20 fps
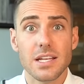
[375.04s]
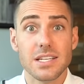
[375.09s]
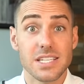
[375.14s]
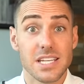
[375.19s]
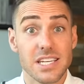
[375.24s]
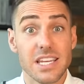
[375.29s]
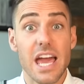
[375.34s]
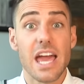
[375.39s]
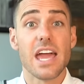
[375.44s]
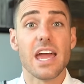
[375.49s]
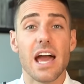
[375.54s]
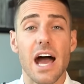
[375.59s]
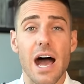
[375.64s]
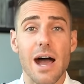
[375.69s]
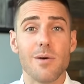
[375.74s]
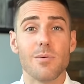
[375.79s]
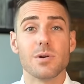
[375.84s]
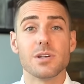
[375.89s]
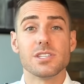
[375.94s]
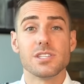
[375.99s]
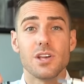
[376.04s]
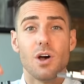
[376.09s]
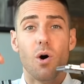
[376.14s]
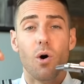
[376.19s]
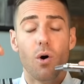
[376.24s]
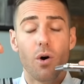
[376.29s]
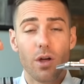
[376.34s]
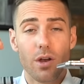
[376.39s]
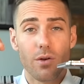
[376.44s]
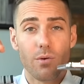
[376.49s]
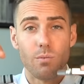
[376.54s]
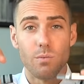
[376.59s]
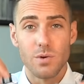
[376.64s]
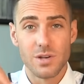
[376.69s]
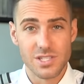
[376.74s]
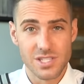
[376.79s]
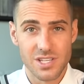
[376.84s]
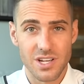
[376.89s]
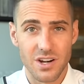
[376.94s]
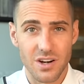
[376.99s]
today I was on
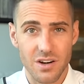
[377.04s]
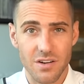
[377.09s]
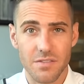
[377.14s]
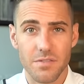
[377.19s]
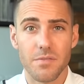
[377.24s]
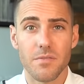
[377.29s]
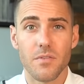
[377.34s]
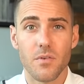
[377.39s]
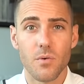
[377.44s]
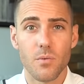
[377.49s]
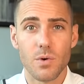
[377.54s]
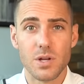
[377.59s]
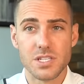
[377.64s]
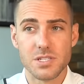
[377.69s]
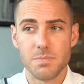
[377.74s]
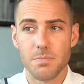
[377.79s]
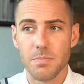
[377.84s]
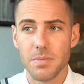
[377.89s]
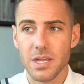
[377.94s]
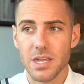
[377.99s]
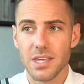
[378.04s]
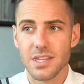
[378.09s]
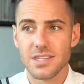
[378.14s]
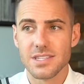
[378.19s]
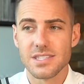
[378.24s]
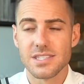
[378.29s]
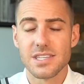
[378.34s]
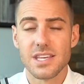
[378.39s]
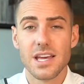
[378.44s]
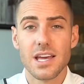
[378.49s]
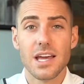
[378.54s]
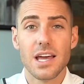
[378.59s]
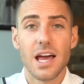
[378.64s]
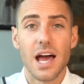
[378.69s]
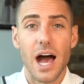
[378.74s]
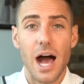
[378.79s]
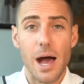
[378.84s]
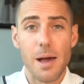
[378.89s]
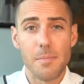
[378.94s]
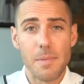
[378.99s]
reserve, which means
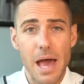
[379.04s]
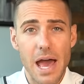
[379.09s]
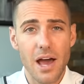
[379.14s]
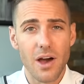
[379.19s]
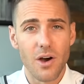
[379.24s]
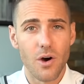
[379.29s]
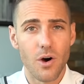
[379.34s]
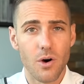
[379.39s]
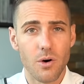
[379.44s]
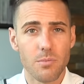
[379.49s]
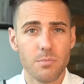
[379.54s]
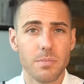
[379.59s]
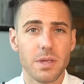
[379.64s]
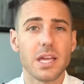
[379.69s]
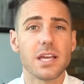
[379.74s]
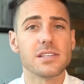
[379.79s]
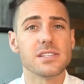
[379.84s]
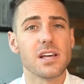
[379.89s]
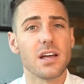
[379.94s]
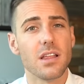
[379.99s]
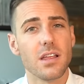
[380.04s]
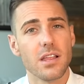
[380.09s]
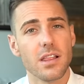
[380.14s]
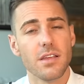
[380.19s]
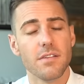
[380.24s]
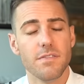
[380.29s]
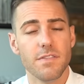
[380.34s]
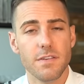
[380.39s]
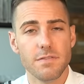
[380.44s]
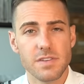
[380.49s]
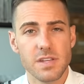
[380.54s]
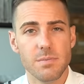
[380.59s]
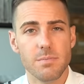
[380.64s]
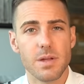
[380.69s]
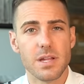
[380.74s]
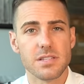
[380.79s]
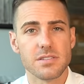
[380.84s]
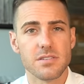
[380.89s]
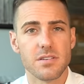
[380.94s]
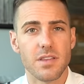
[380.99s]
I'm at home because I only live 15
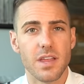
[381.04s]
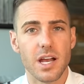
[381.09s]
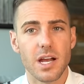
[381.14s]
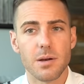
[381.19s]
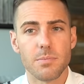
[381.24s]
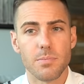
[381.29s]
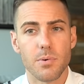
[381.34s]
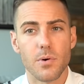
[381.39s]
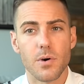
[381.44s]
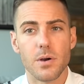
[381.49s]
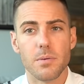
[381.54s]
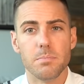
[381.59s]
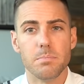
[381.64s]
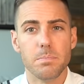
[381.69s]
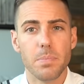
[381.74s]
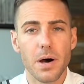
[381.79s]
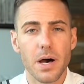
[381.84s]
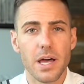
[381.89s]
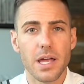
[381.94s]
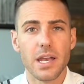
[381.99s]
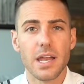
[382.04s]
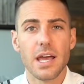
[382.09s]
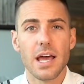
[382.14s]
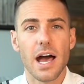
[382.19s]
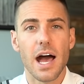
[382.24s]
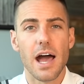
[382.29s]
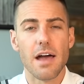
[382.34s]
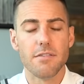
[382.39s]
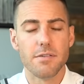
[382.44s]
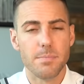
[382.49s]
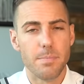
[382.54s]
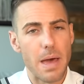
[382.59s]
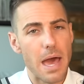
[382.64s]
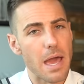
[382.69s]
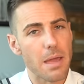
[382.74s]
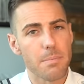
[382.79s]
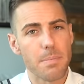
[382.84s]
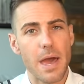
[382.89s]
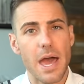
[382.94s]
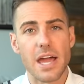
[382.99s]
minutes from the airport, but I have a
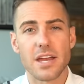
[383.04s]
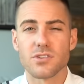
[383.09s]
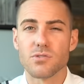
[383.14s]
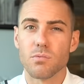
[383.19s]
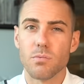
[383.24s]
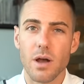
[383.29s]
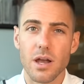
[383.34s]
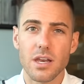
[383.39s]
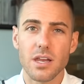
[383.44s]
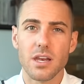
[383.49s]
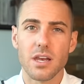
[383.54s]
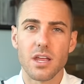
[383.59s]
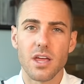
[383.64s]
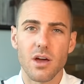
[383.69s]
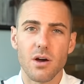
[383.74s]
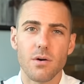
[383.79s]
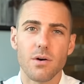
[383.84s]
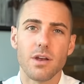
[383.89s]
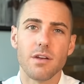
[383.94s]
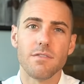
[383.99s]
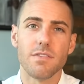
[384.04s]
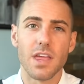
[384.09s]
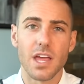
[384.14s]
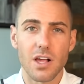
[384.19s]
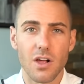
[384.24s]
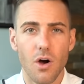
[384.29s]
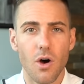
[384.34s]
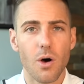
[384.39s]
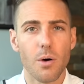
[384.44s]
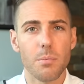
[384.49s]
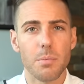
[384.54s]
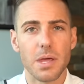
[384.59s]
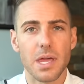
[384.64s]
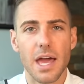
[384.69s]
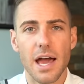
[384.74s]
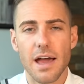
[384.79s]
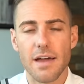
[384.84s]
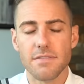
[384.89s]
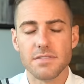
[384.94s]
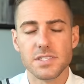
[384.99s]
bag packed ready to go. And if they call me,
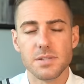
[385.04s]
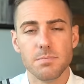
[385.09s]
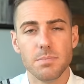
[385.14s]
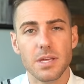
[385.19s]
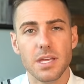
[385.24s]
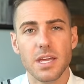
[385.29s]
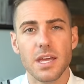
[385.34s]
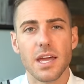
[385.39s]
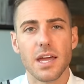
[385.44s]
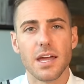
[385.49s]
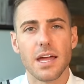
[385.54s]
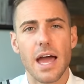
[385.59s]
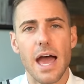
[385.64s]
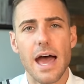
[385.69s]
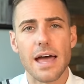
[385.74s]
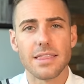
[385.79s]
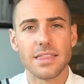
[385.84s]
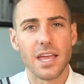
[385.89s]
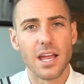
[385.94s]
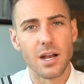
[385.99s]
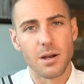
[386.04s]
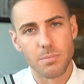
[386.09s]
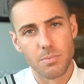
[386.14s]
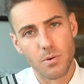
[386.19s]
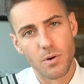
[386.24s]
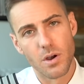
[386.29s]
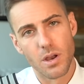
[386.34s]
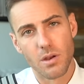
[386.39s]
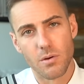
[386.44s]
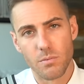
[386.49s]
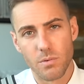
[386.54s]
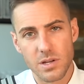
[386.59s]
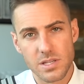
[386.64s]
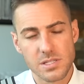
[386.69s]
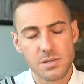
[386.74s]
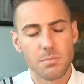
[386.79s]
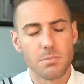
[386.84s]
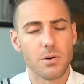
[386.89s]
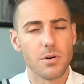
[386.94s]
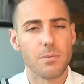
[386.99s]
I have to be at the airport in a
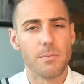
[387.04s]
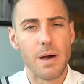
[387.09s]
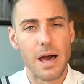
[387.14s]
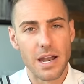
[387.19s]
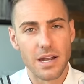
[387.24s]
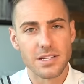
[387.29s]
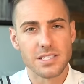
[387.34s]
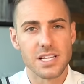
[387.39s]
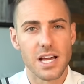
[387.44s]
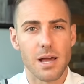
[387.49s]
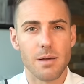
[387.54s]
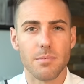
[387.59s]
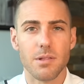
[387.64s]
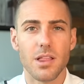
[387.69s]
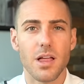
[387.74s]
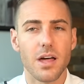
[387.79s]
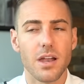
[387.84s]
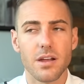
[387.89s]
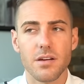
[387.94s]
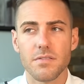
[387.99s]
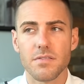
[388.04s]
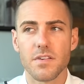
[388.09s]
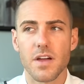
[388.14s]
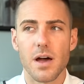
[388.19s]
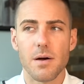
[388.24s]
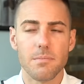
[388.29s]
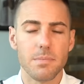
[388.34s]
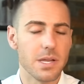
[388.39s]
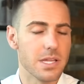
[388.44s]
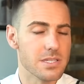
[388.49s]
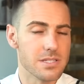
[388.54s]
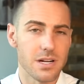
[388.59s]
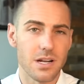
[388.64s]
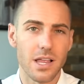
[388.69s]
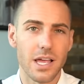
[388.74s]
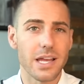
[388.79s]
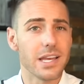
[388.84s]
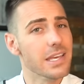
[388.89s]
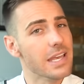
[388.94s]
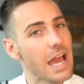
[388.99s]
reasonable amount of time. A lot of companies are
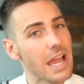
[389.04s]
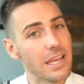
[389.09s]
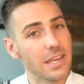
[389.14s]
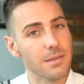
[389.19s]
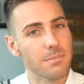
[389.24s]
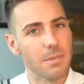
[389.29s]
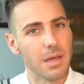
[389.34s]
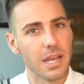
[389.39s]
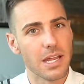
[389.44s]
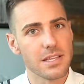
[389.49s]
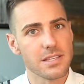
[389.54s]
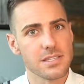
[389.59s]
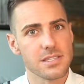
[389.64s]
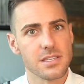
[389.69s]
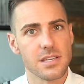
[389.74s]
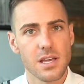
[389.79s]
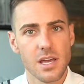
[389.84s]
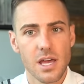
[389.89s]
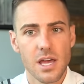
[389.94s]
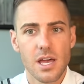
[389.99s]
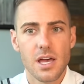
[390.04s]
like 90 minutes.